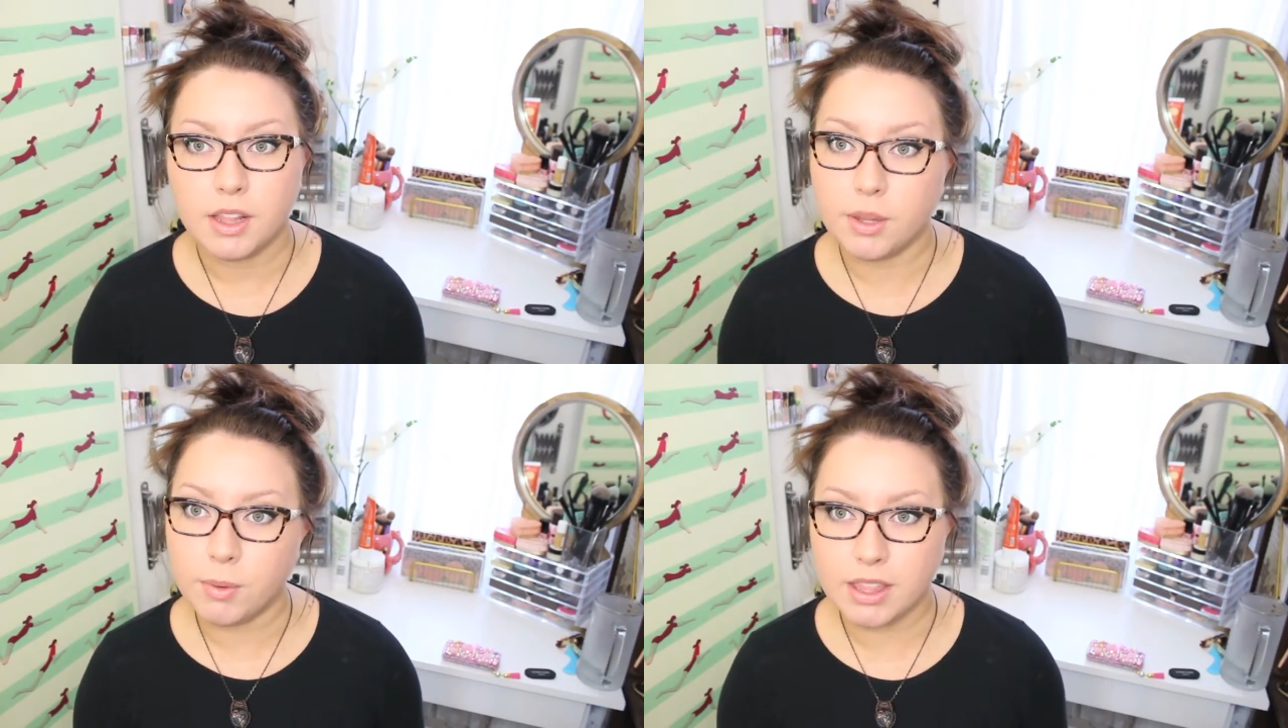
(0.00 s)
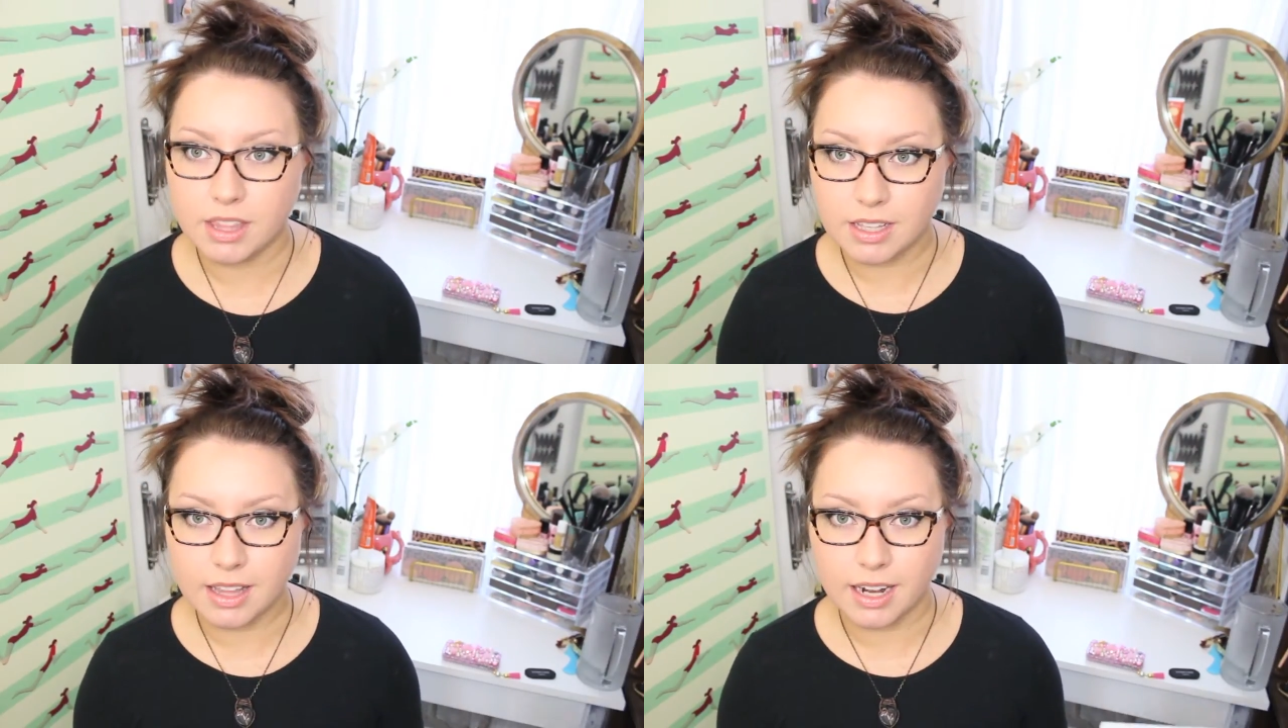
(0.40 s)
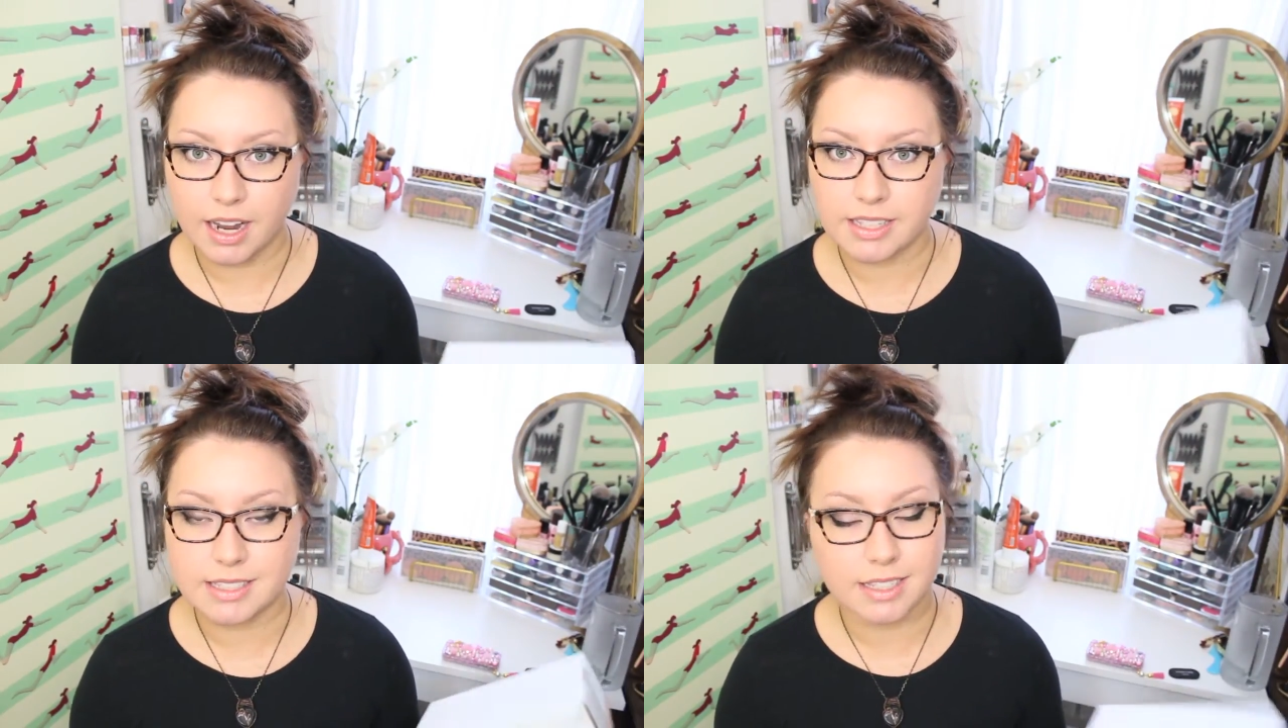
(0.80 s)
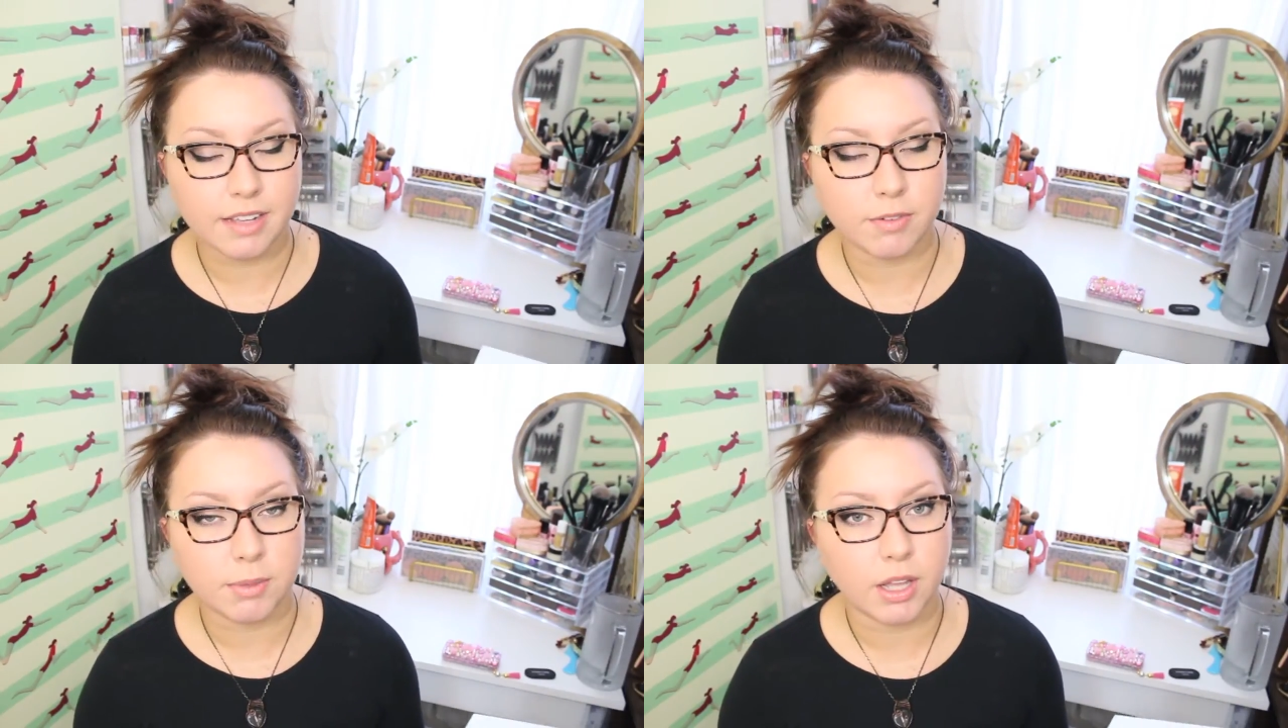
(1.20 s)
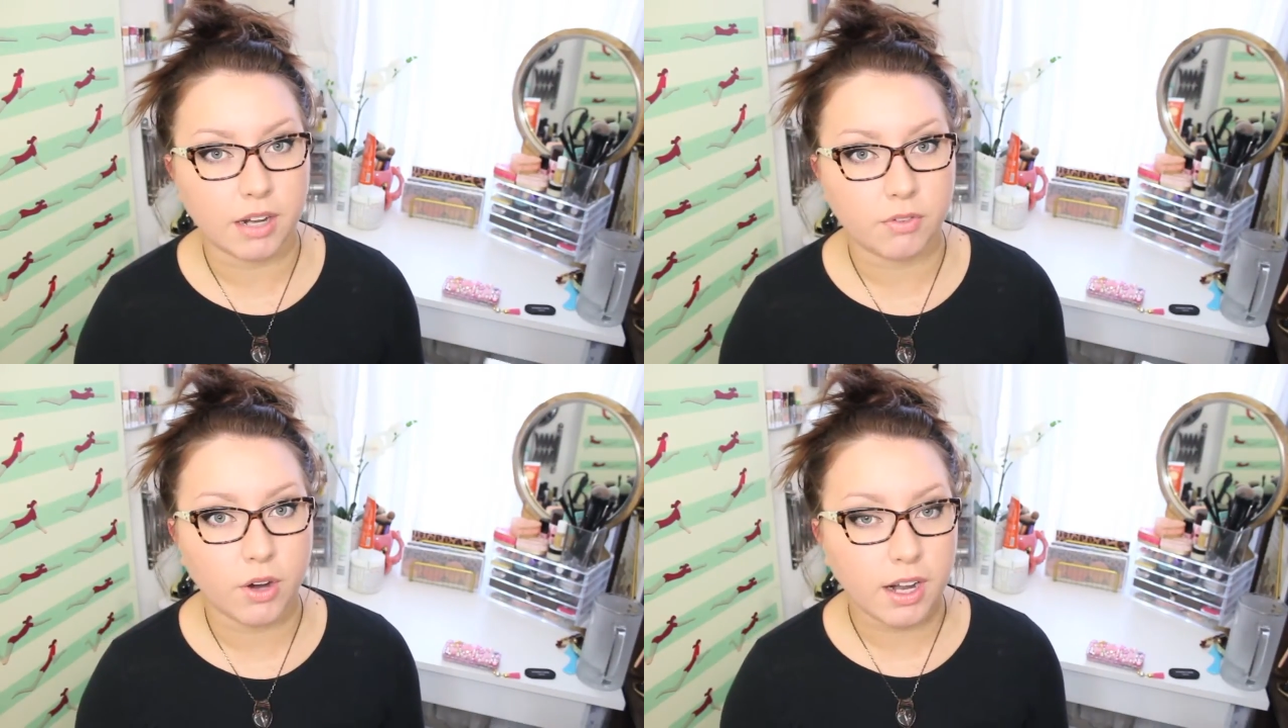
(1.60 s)
the one thing that I did give them a
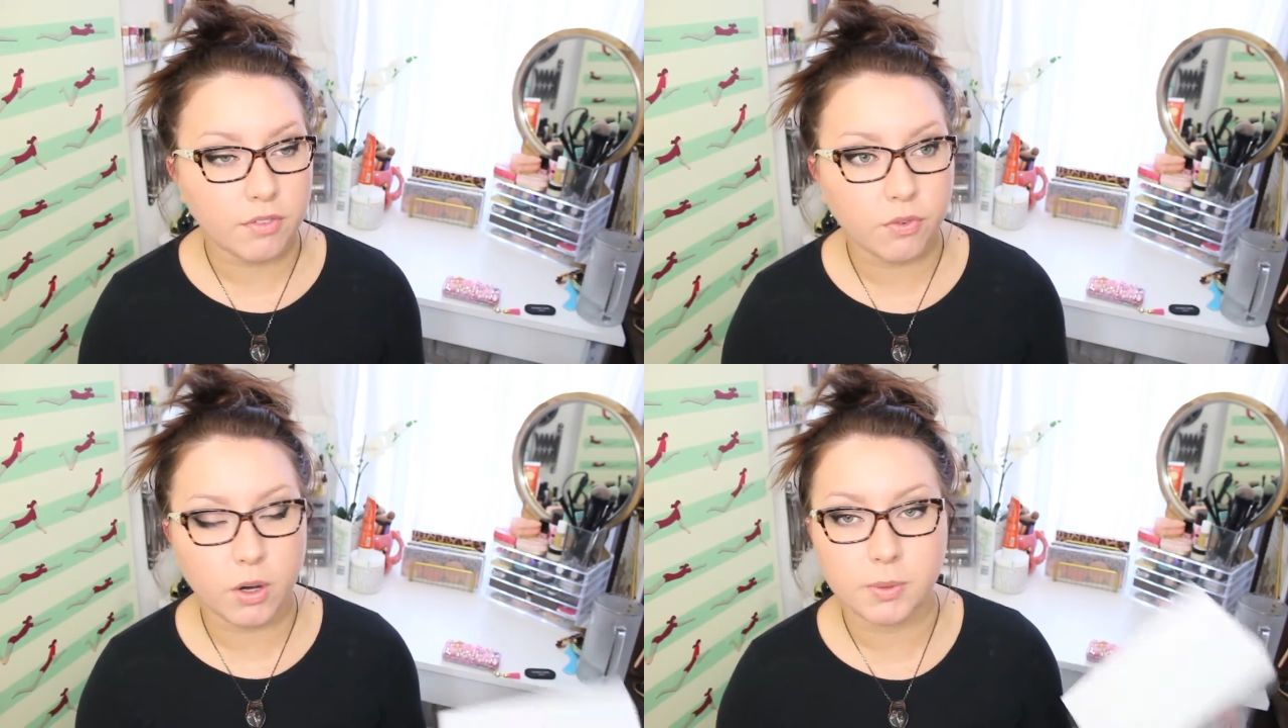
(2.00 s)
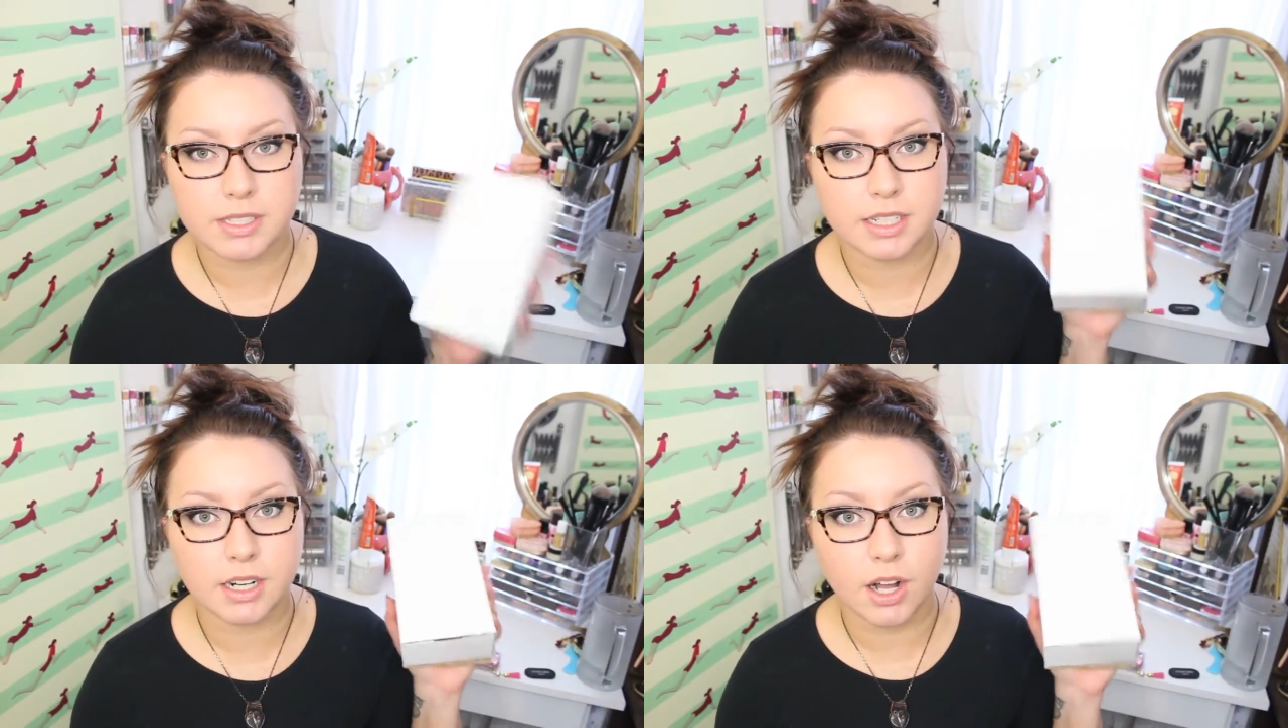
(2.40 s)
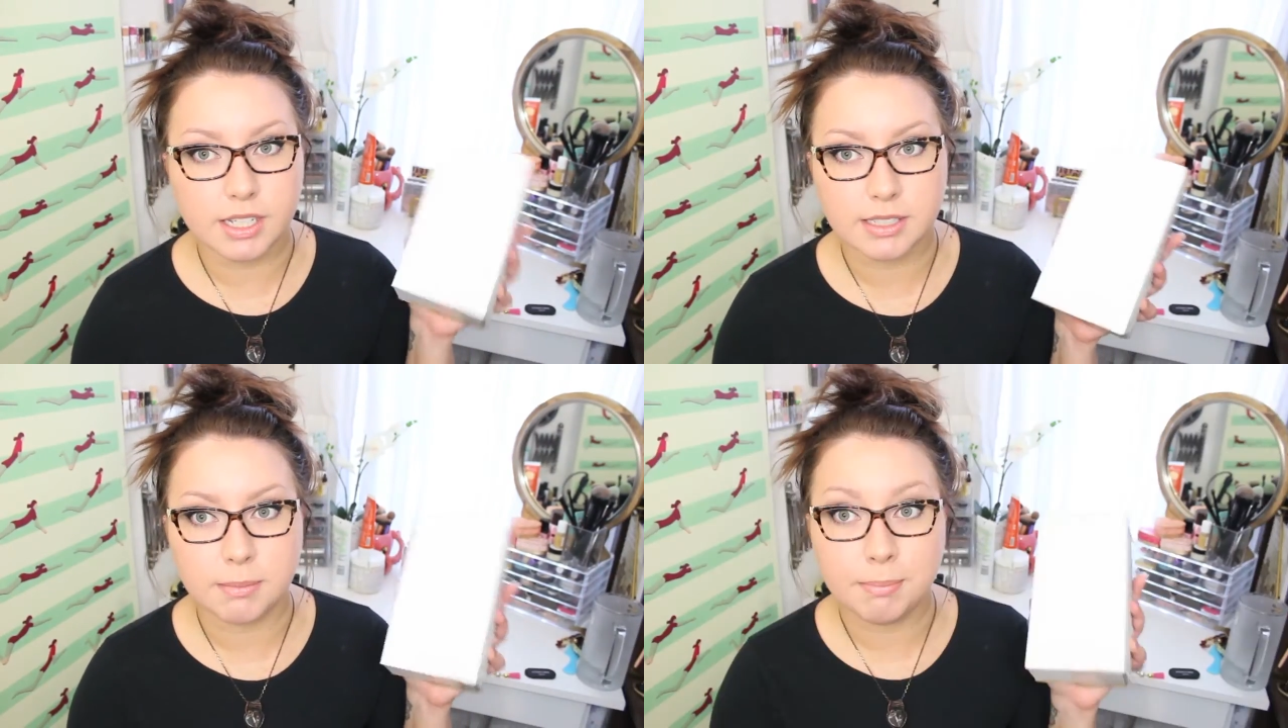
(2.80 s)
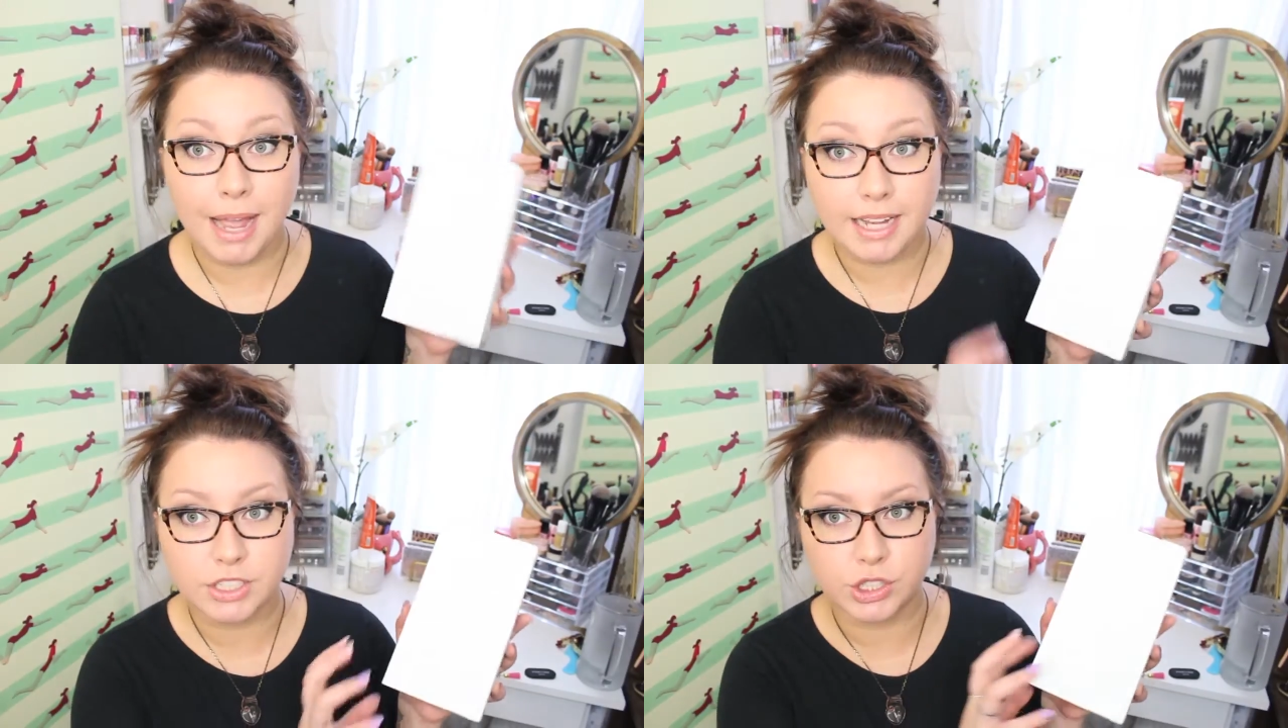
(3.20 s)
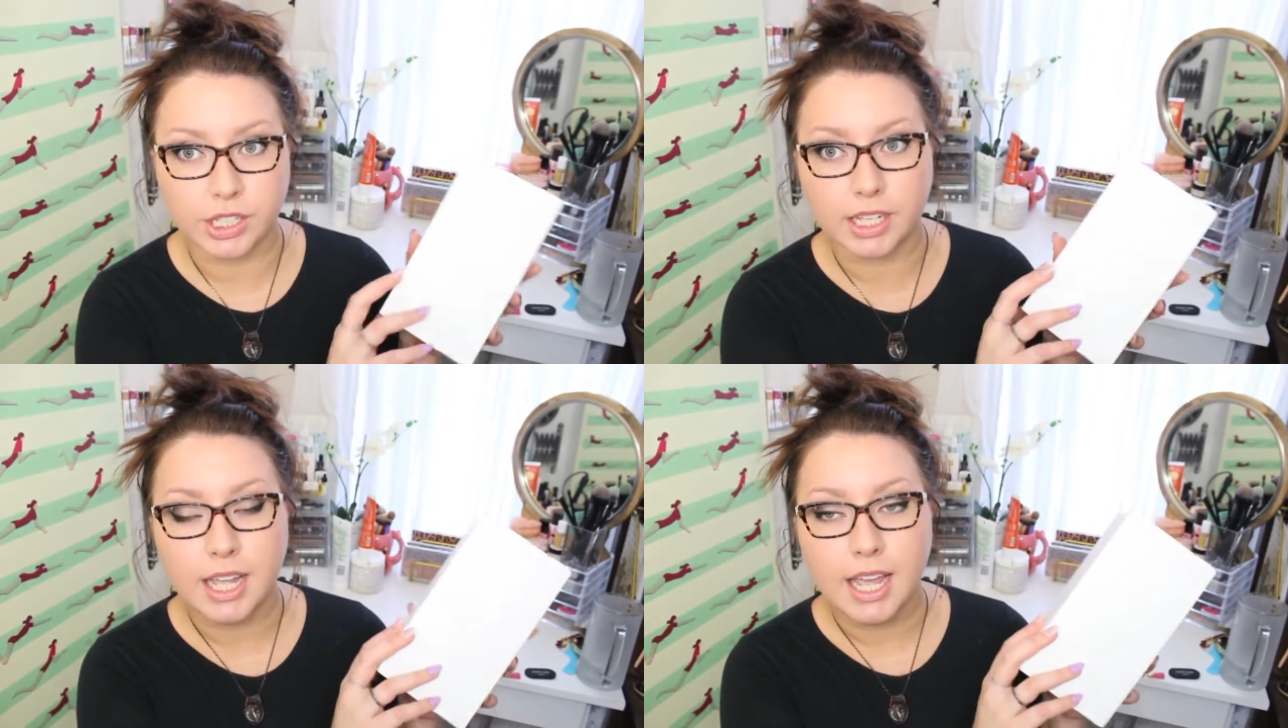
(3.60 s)
lot of credit for was their awesome
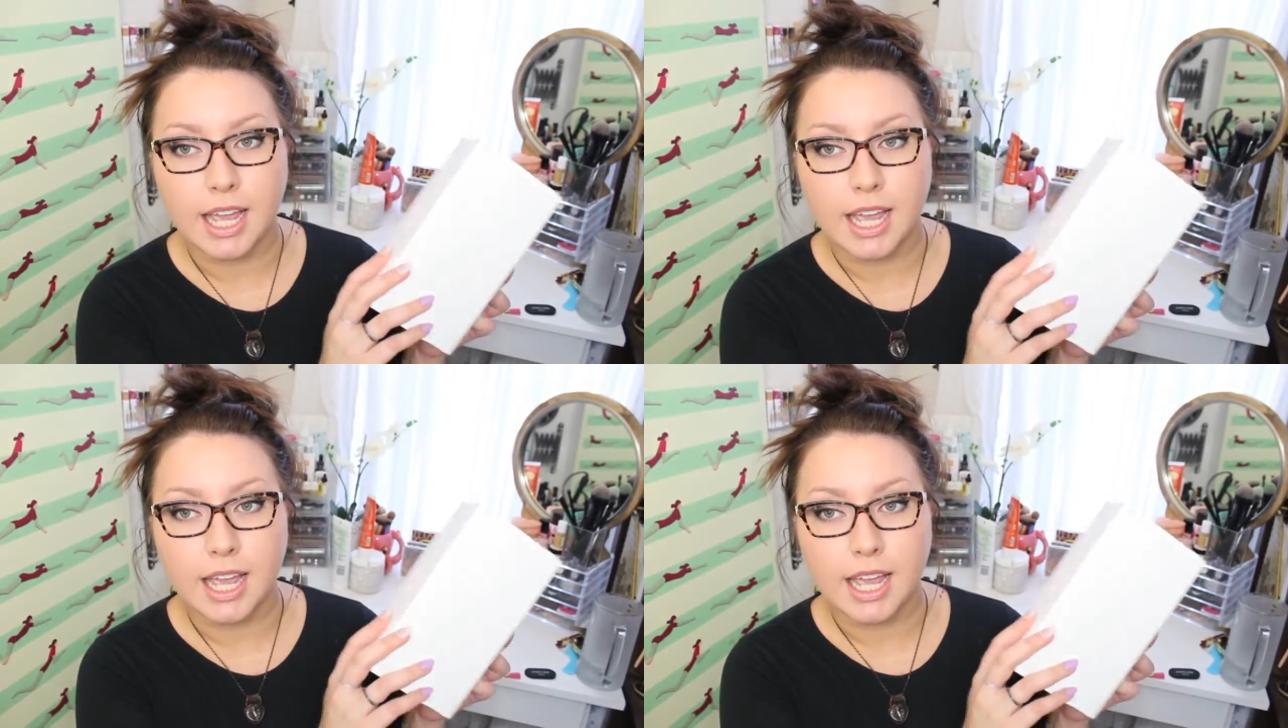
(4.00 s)
packaging.